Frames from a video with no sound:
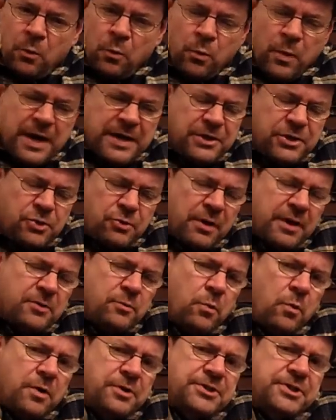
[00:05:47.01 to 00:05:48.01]
When you
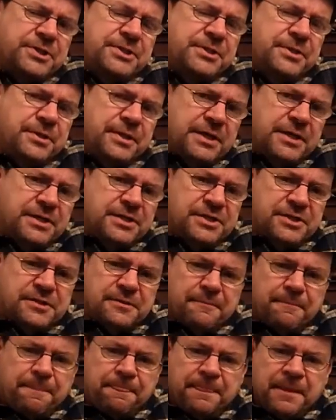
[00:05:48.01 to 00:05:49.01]
add water to this,